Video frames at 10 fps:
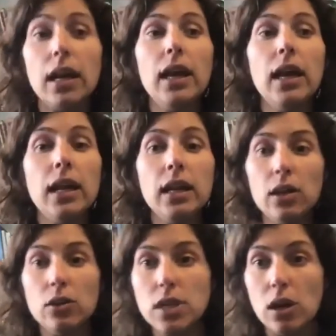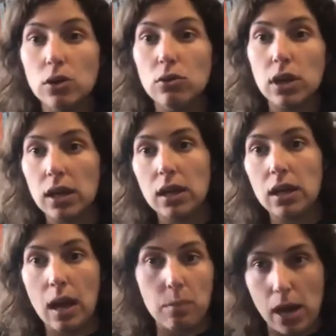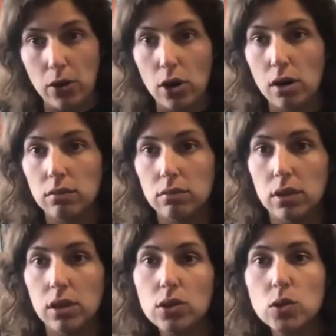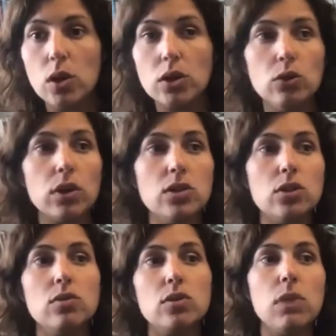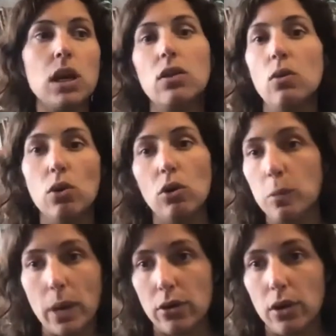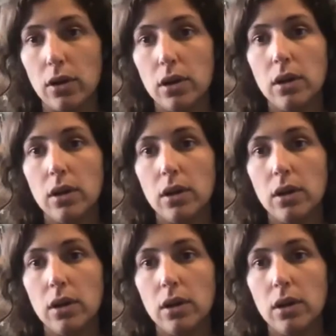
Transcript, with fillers: And here's how you can get better. Here's what you can do to make the world better.